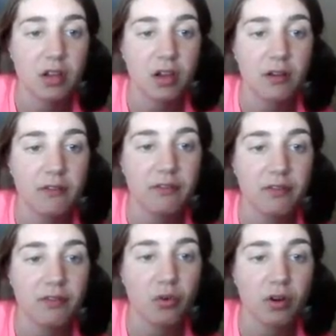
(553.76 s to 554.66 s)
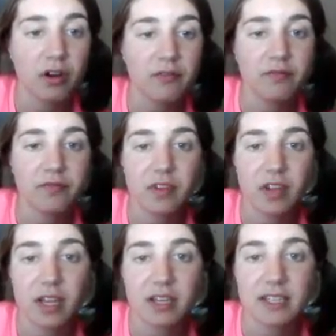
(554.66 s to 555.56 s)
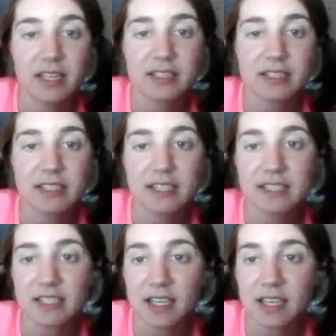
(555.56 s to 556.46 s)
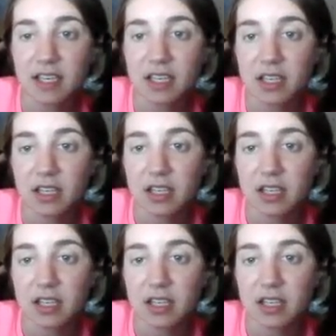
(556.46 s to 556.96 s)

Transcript: of 4. I'm going to take 16.